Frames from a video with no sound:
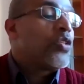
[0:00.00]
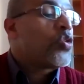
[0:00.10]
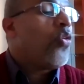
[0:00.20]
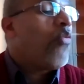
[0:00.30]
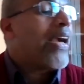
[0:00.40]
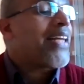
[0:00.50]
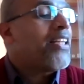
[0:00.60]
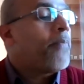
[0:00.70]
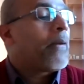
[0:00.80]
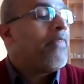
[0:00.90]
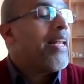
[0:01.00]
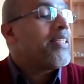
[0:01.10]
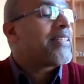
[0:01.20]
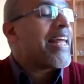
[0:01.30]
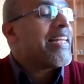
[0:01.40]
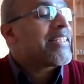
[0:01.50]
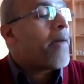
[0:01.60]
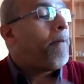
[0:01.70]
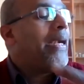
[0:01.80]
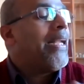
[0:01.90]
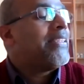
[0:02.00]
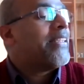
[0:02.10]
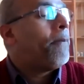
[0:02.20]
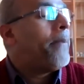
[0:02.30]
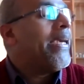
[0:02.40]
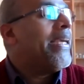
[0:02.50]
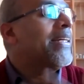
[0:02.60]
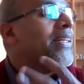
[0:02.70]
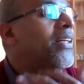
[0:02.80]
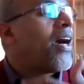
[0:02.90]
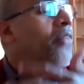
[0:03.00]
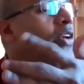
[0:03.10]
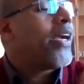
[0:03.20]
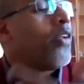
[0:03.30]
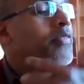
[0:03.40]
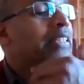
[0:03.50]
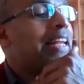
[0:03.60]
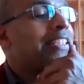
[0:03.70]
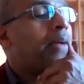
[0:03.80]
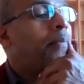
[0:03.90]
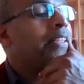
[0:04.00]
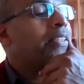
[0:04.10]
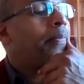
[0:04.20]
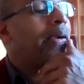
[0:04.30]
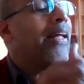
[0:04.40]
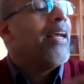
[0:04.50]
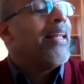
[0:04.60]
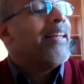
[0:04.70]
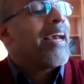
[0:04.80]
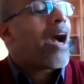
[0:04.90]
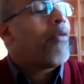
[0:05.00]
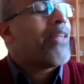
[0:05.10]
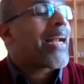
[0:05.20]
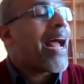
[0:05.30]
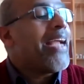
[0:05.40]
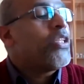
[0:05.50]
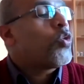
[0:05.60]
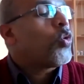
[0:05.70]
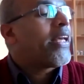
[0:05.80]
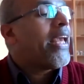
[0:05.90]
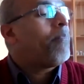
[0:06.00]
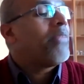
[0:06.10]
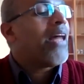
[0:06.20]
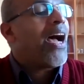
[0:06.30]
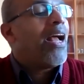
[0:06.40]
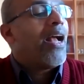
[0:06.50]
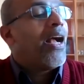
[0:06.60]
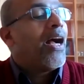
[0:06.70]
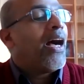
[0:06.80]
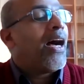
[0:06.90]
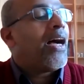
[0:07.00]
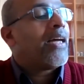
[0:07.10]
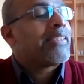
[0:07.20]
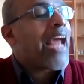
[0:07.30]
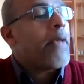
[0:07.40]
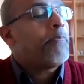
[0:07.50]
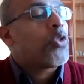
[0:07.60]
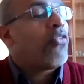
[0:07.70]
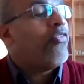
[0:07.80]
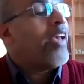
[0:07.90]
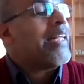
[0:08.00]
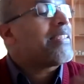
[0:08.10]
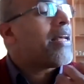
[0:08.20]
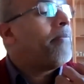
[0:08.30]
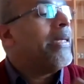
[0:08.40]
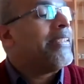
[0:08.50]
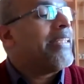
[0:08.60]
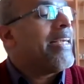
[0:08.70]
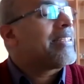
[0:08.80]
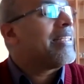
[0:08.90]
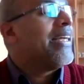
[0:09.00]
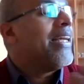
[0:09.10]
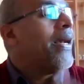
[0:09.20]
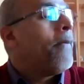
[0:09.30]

So what are the privileges? Tarisapalli Chepped. Have you heard of the Tarisapalli Chepped? They have the right to keep the uh, types of weights and measures.